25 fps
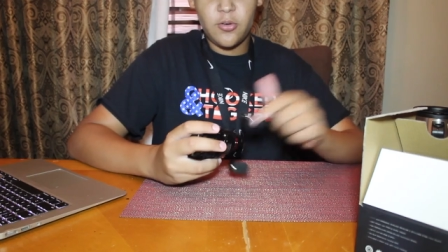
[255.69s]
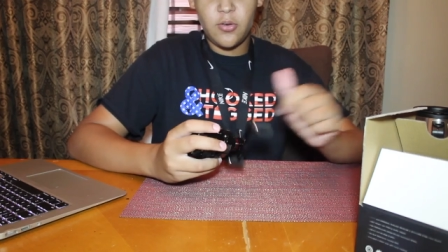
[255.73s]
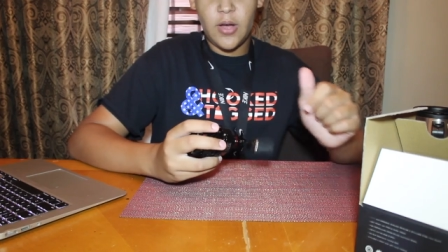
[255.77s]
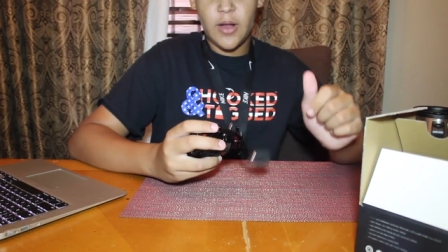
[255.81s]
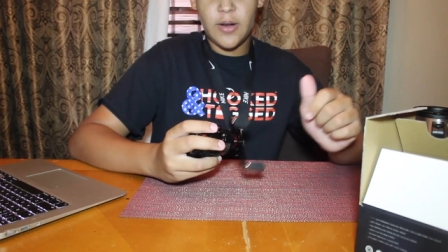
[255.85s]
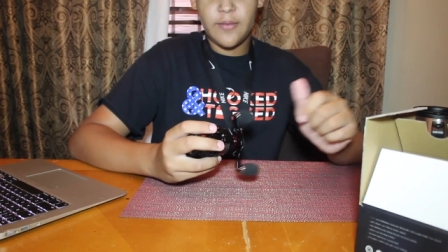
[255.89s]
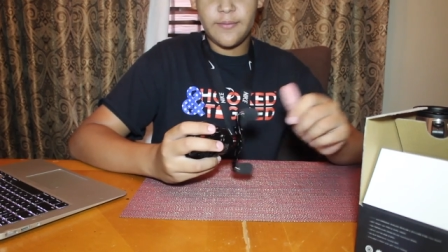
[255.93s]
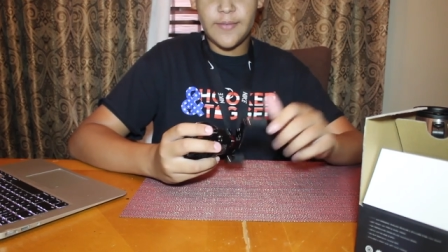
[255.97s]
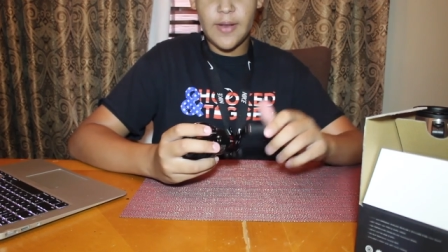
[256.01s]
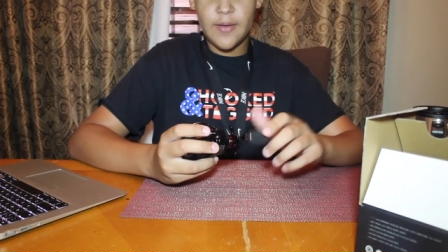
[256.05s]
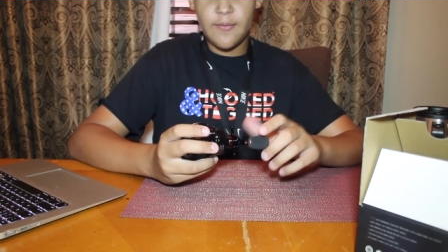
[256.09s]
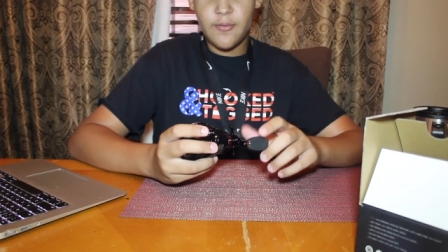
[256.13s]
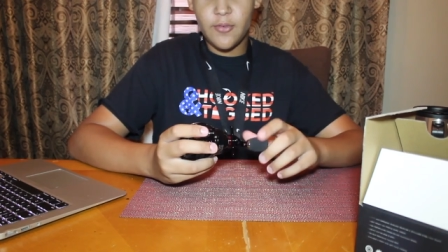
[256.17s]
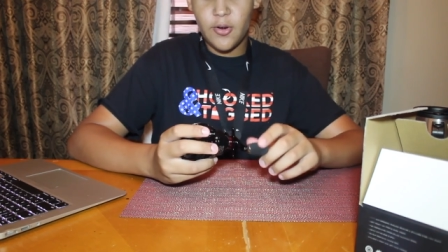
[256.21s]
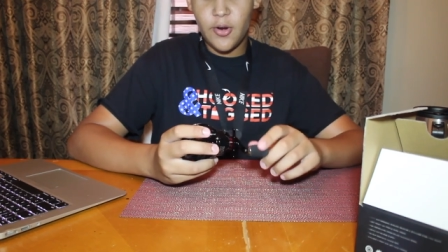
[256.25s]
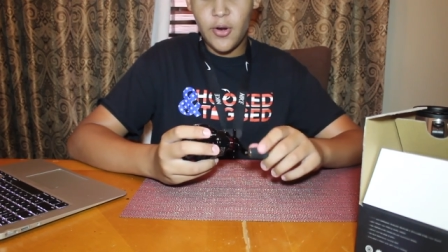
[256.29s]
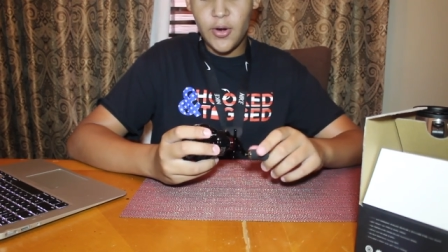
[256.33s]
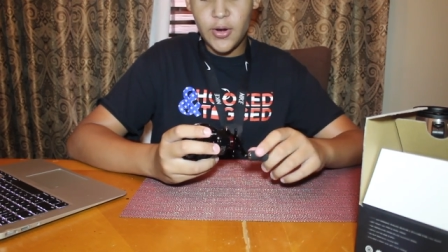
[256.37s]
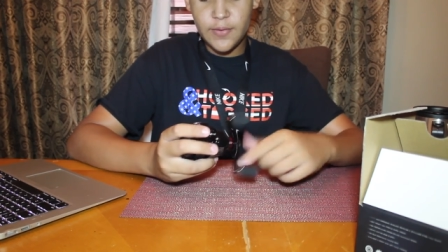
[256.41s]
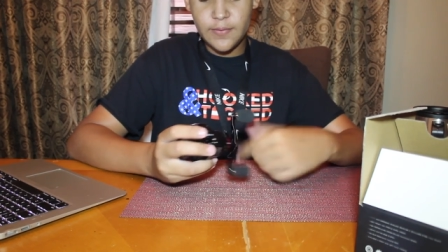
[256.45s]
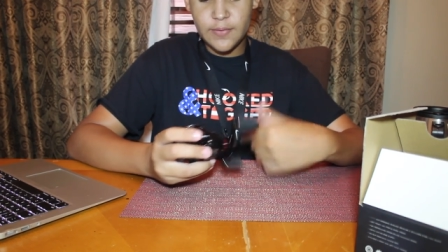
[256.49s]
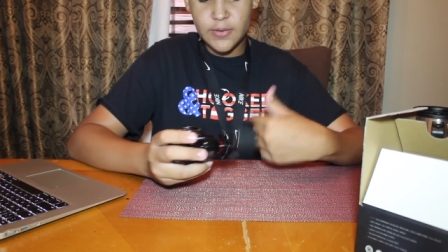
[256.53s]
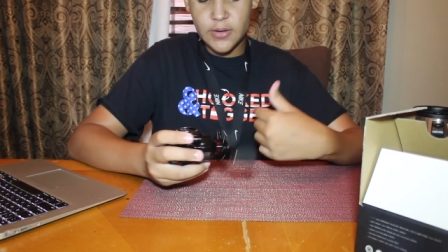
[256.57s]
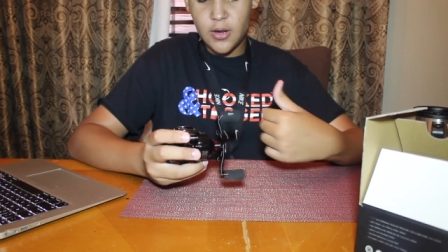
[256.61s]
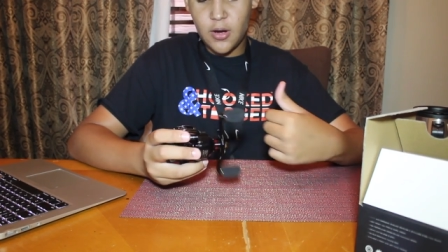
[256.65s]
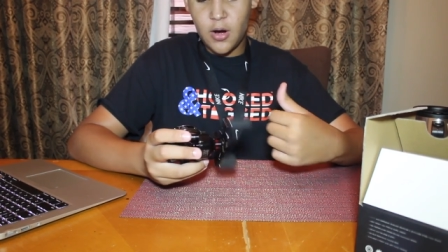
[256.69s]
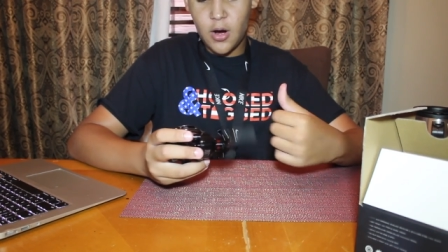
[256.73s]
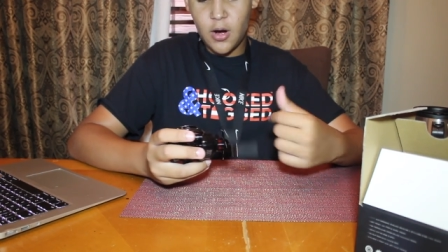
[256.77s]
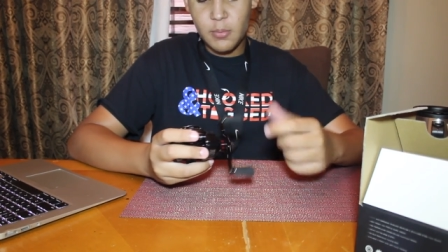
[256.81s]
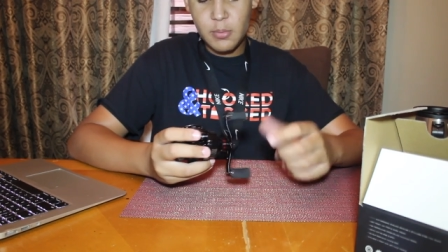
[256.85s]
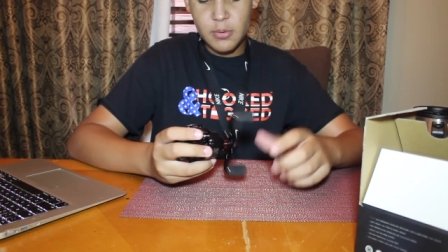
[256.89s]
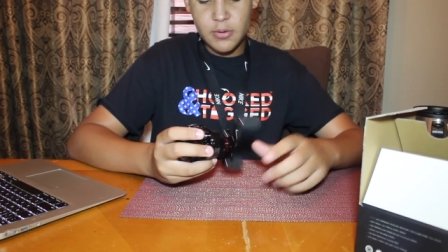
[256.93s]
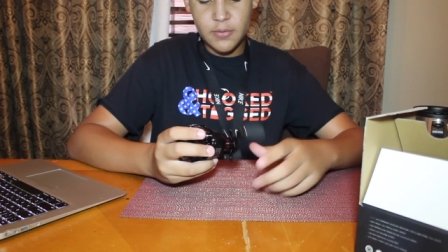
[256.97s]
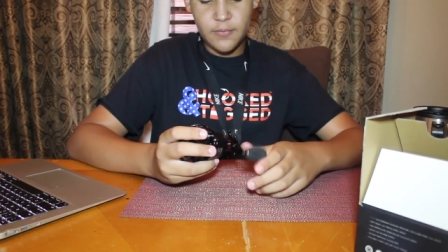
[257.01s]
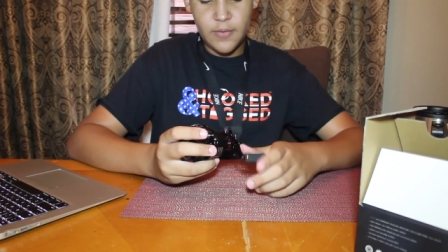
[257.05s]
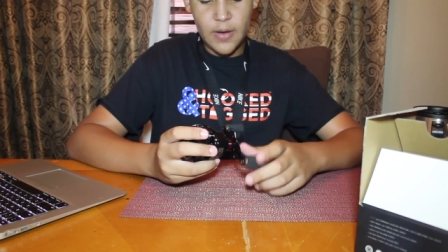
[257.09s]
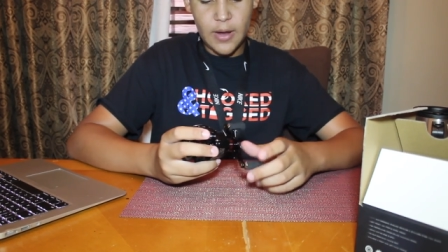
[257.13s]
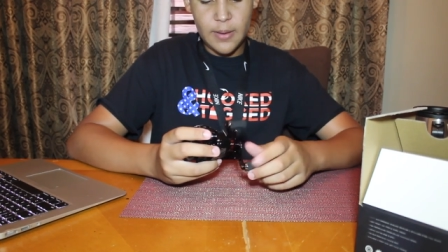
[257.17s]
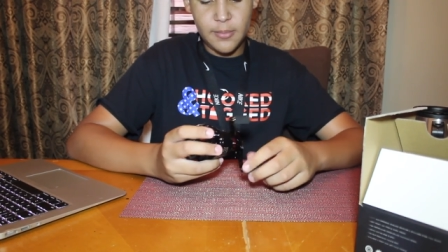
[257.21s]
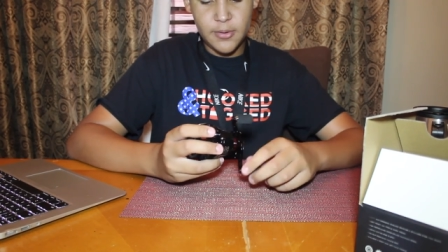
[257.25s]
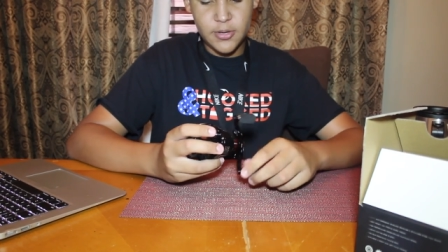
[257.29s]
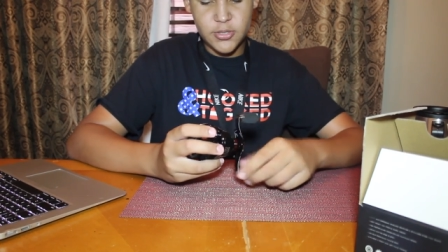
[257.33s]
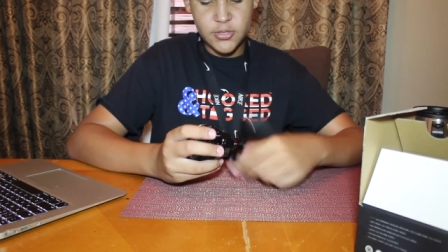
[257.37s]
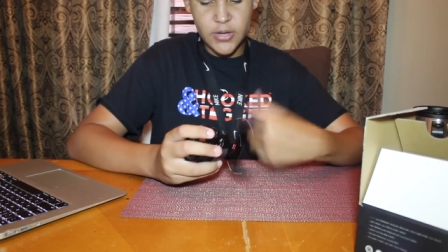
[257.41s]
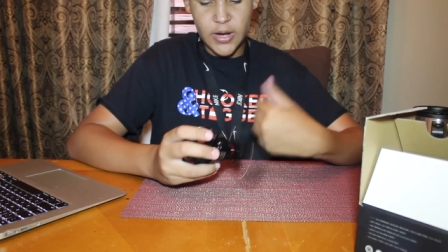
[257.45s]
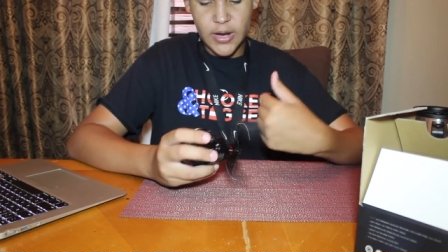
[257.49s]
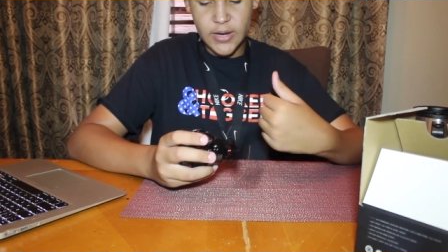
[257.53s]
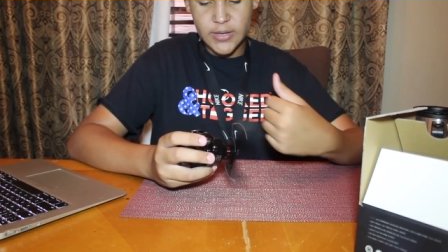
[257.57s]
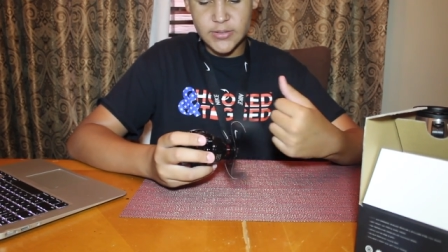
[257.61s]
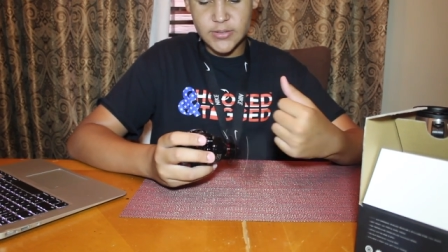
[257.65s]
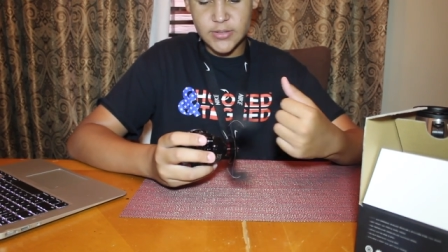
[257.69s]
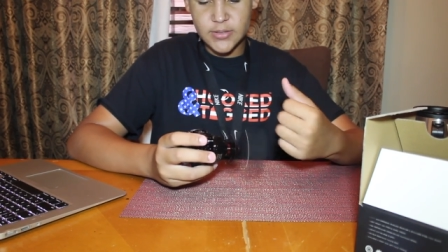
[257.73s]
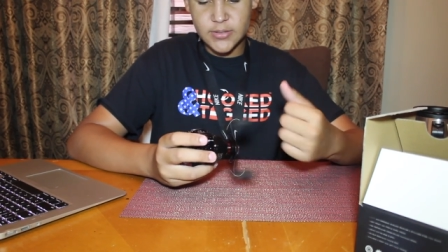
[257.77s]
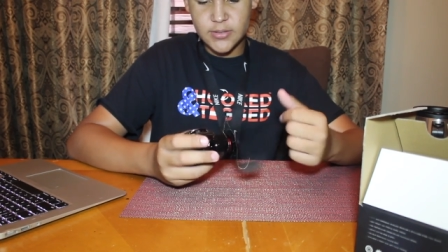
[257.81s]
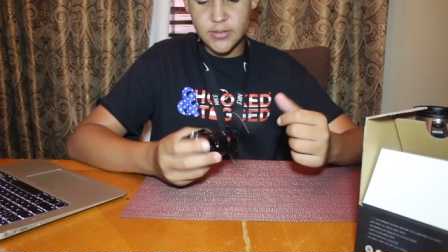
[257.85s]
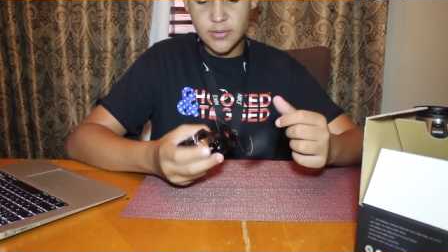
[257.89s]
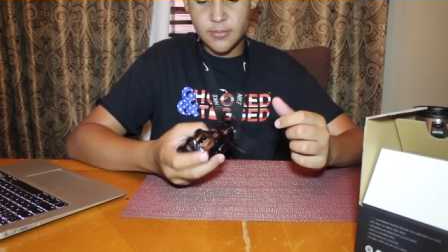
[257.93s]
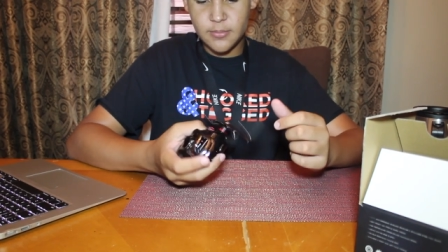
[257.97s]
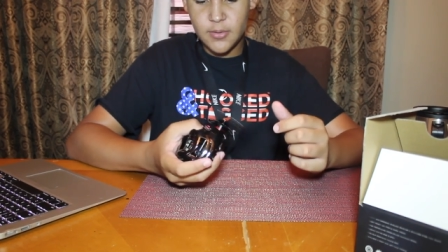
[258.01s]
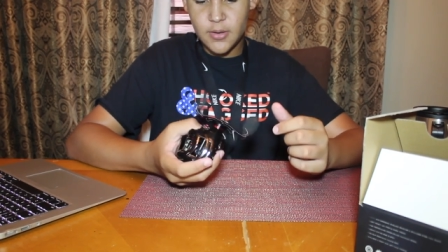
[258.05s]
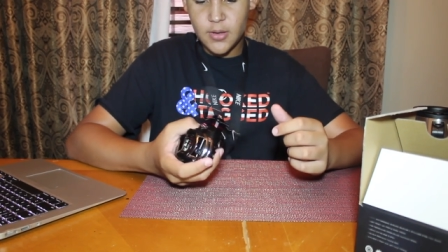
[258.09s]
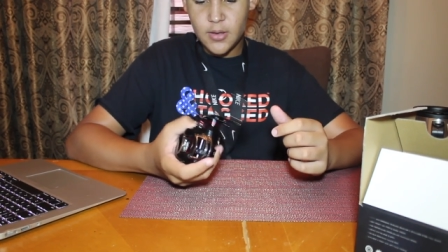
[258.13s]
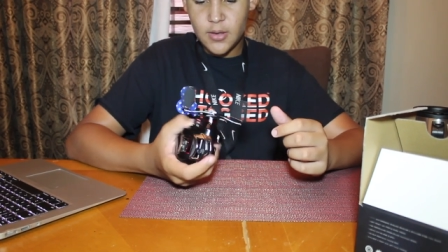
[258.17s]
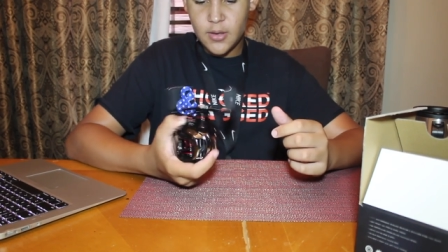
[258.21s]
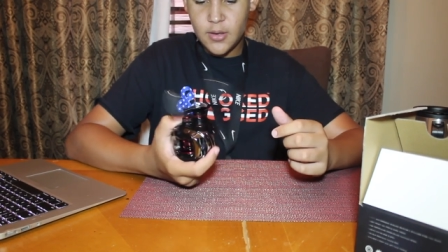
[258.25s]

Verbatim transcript: cool. I've never heard of a carbon fiber drag system,